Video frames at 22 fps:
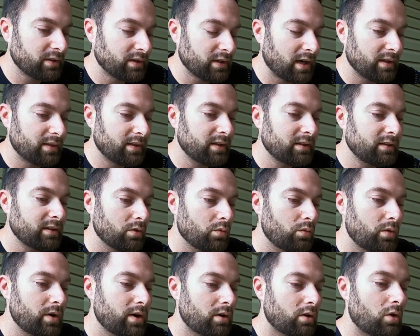that I think that
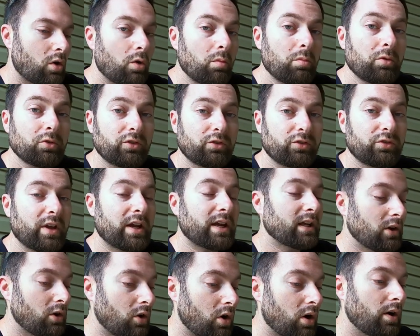we are almost a
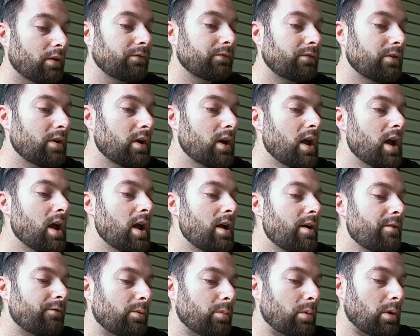second off
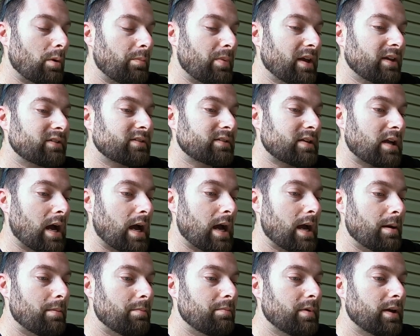from our best
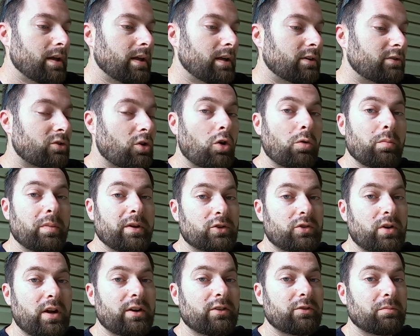time, and it's all been
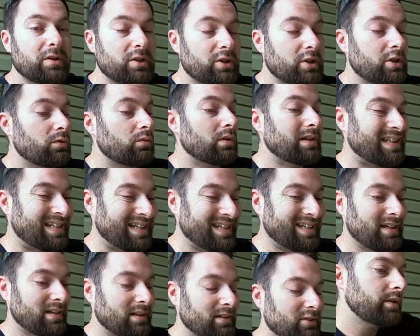transmission
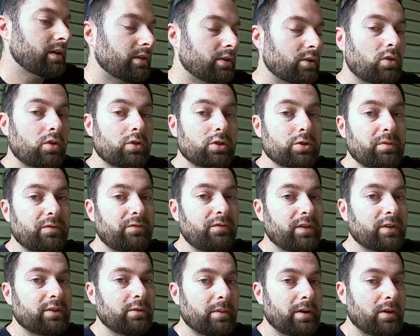related. Yeah, the car should be
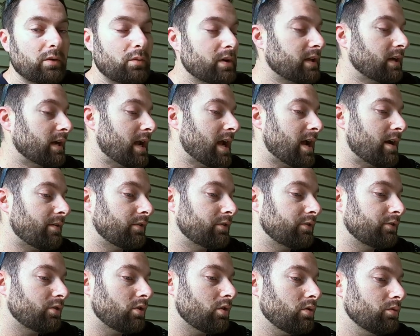fixed in about a week and a half or
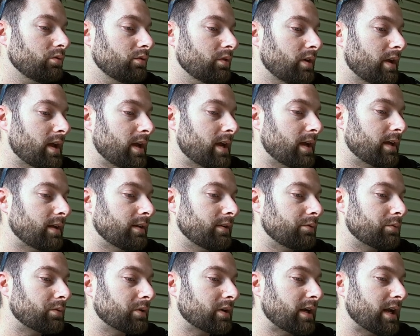so, and
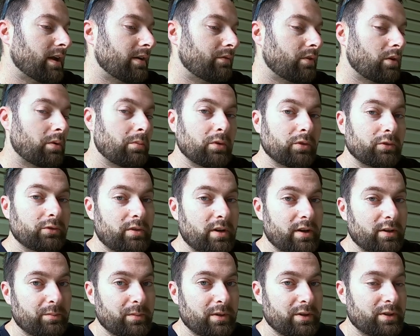we're gonna have our built
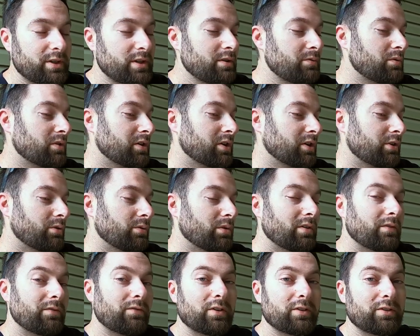transmission. We're gonna go on
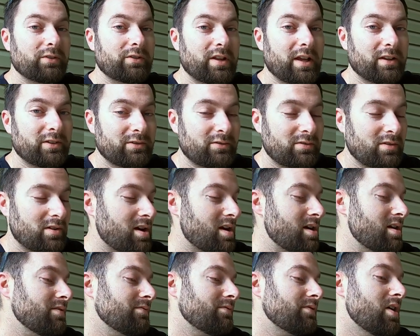our first test
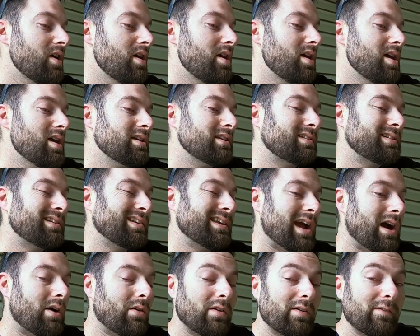drive, see how